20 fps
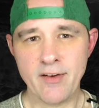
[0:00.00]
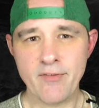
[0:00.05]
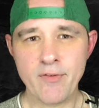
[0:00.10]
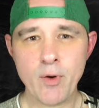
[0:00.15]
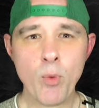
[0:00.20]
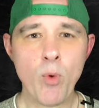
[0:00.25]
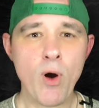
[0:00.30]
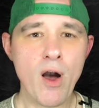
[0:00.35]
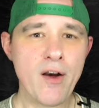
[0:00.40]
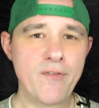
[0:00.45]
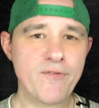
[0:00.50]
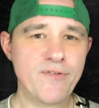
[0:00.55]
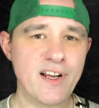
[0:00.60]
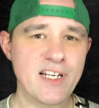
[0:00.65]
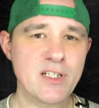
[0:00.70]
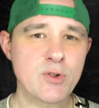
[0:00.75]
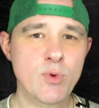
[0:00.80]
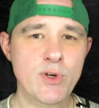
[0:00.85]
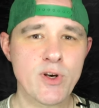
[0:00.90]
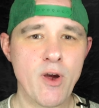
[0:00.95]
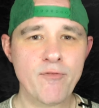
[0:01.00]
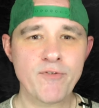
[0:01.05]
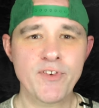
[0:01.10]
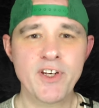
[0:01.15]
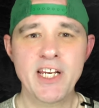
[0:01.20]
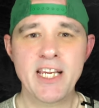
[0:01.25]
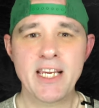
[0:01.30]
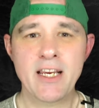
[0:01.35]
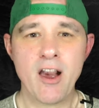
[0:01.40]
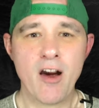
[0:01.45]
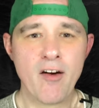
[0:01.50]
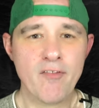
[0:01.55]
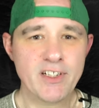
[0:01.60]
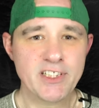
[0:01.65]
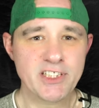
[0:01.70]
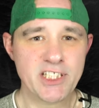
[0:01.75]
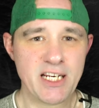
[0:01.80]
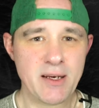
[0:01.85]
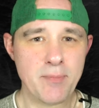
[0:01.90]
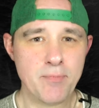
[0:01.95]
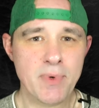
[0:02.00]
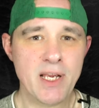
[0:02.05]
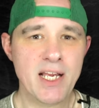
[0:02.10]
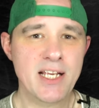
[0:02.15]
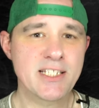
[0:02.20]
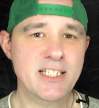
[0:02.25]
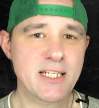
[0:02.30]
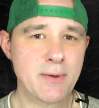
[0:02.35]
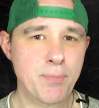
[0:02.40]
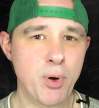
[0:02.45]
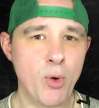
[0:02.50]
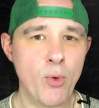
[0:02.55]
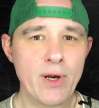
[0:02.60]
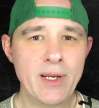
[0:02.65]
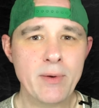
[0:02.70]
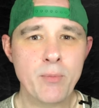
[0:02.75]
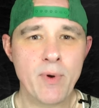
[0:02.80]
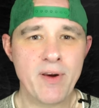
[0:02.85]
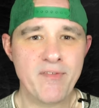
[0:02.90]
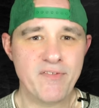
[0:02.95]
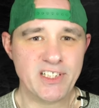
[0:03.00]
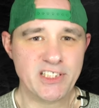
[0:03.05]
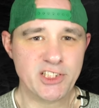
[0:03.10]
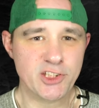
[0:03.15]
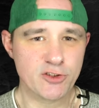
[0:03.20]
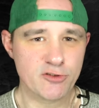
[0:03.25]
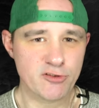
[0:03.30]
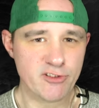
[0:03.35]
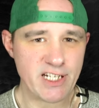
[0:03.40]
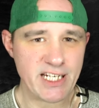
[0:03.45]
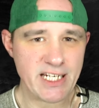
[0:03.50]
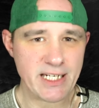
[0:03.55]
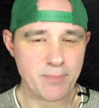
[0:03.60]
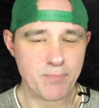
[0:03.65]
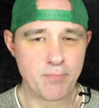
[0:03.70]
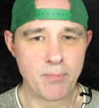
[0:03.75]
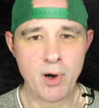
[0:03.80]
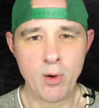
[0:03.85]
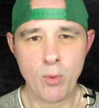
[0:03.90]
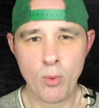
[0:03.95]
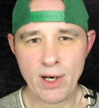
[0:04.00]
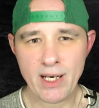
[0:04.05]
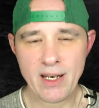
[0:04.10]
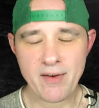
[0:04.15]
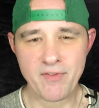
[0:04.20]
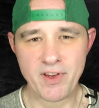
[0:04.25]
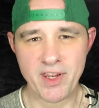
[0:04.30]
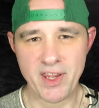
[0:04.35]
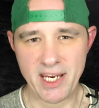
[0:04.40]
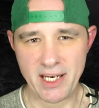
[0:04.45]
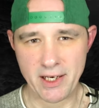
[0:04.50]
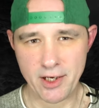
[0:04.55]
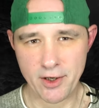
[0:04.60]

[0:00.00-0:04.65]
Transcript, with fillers: other work friends would often encourage him and support him with his dream whenever they